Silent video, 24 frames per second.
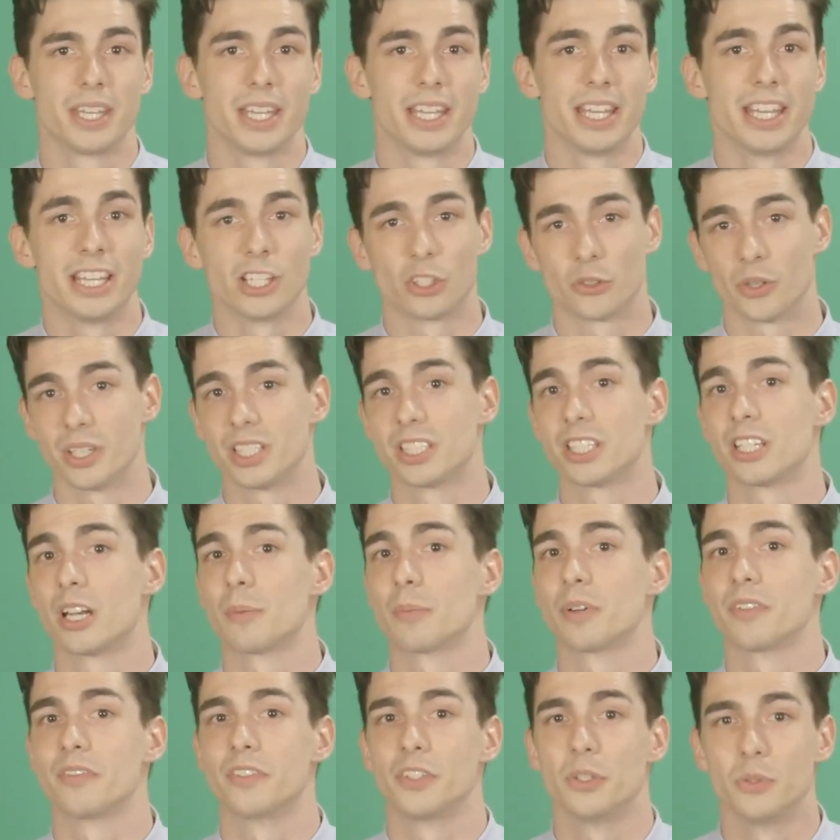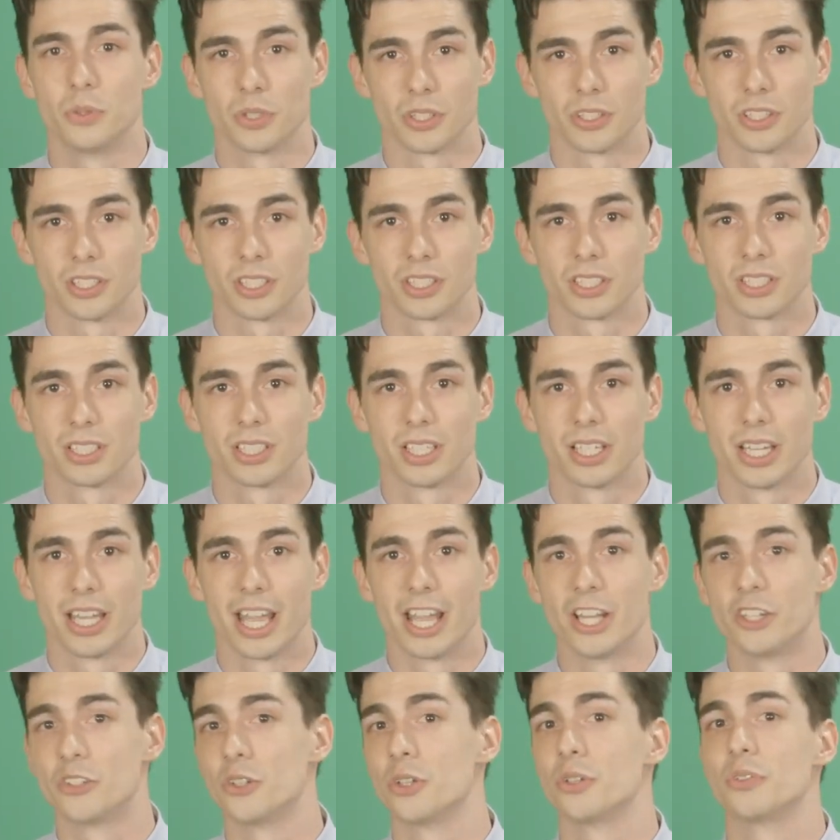Increase the number of users,
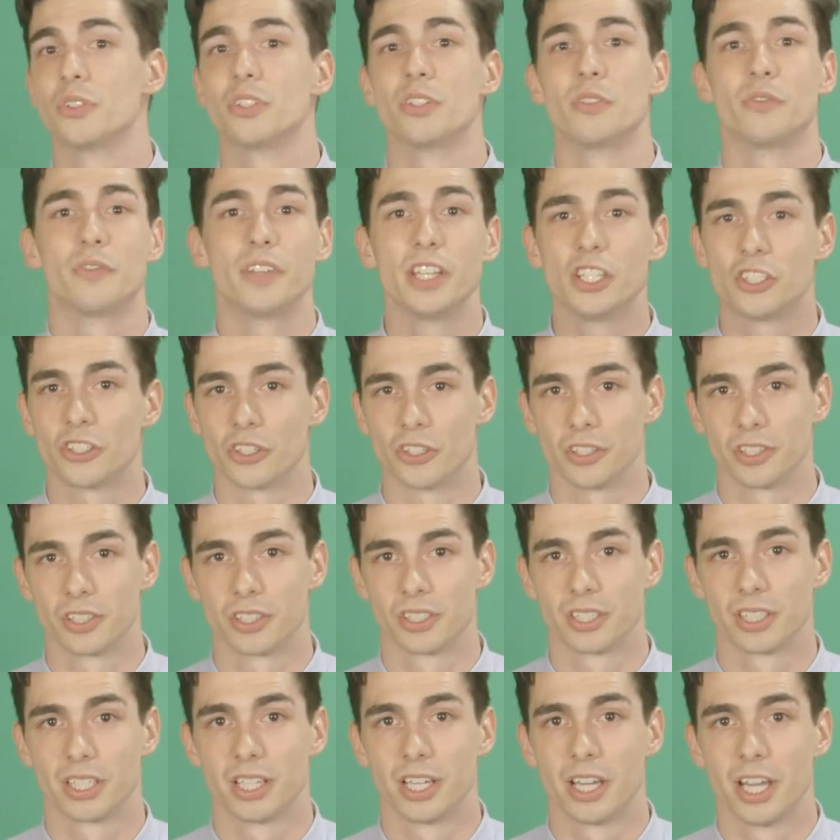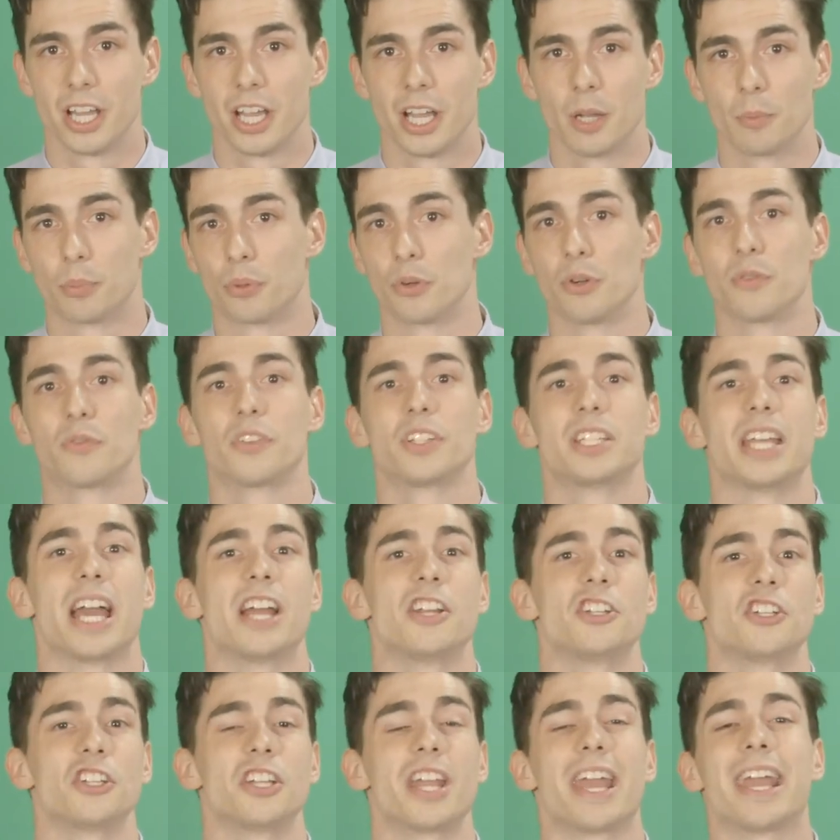introduce new features, improve
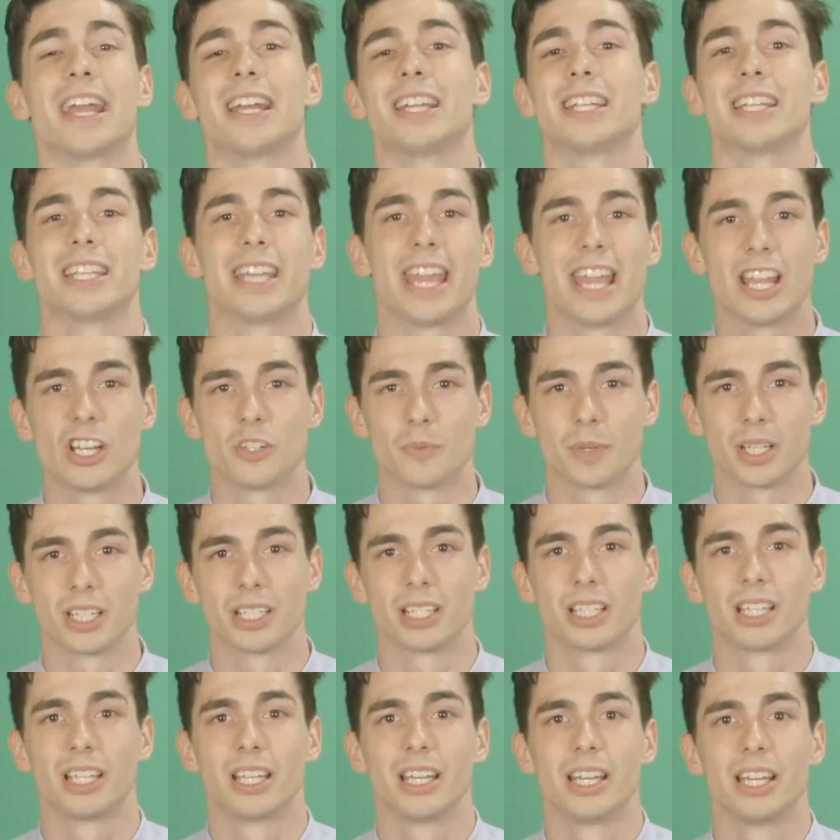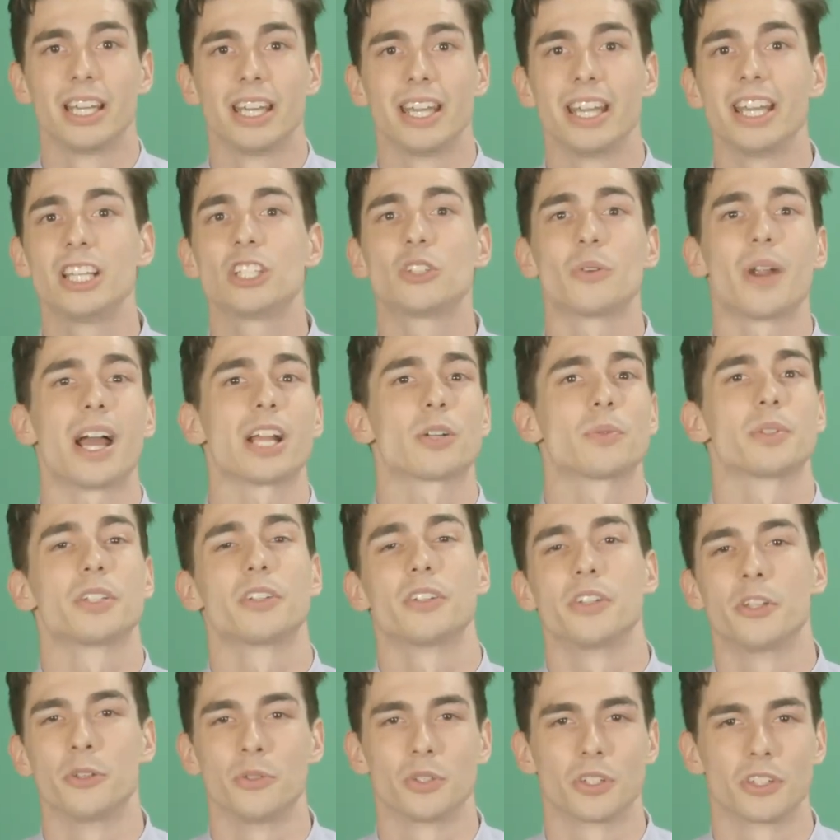retention and engagement, interact with your
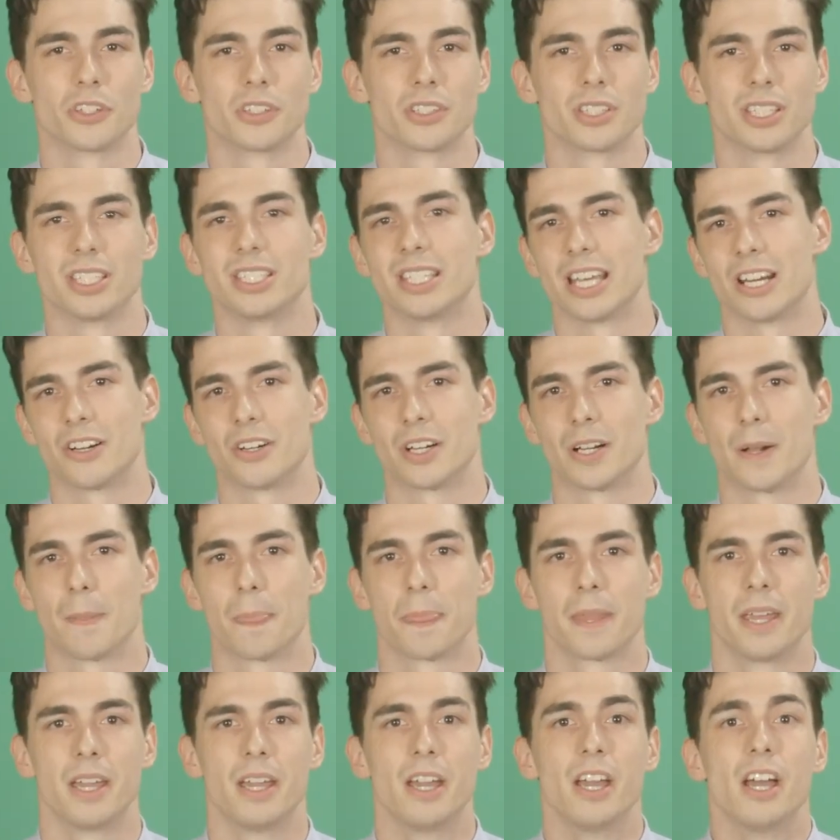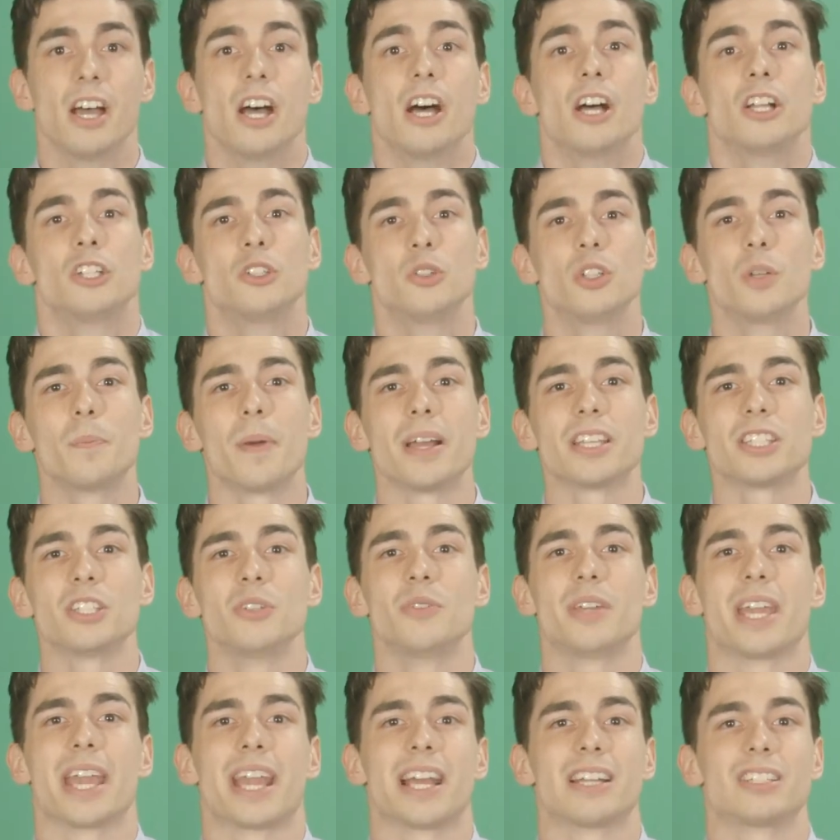users, etc. Do the best that you
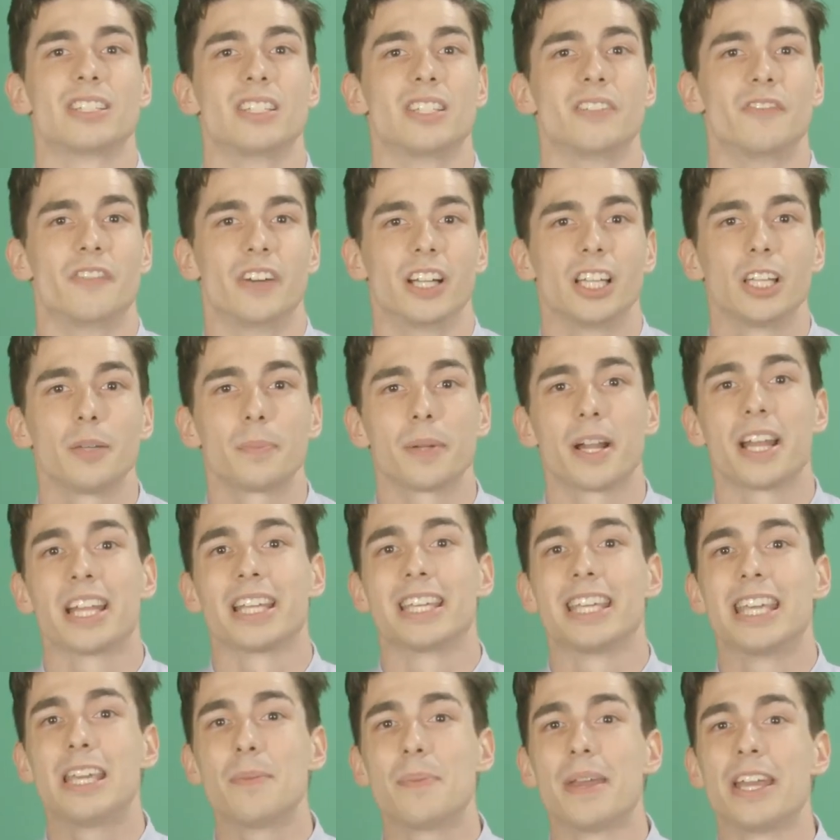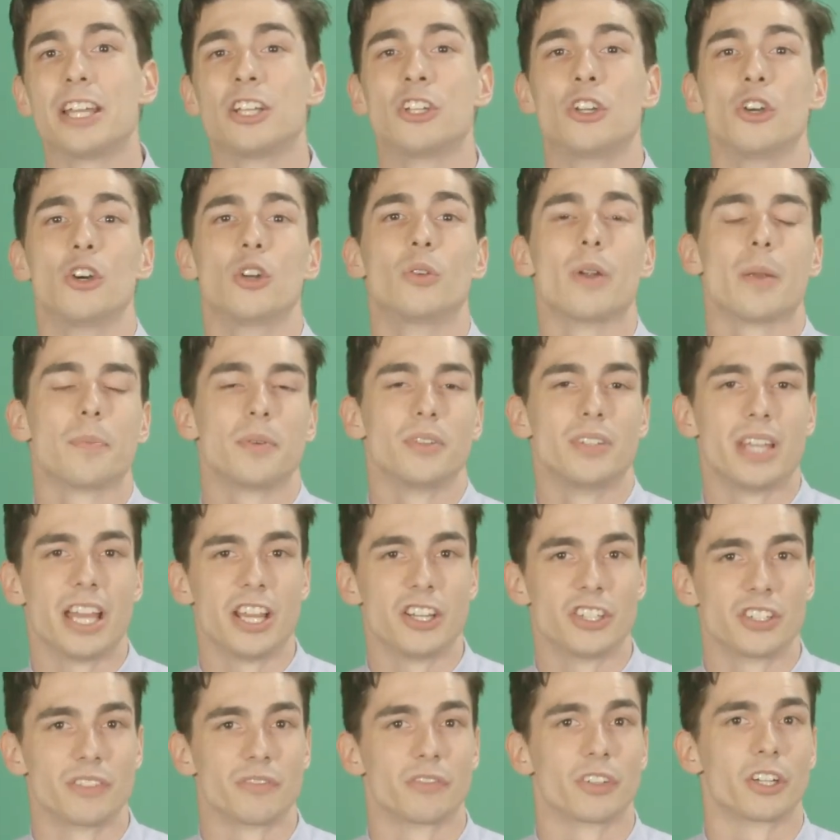can to develop and keep a good
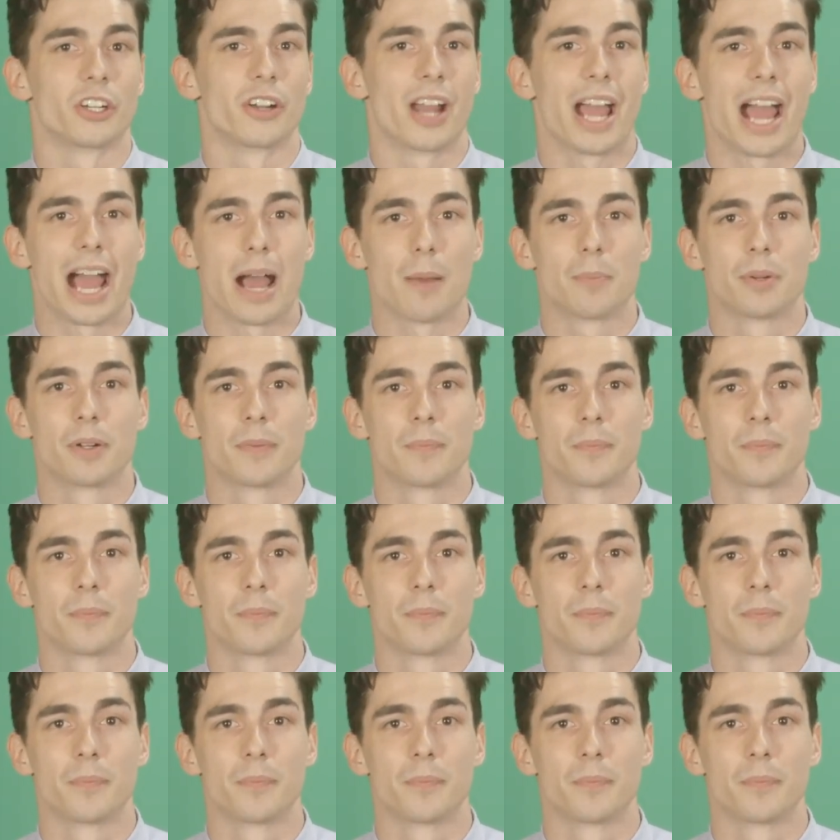reputation for your app.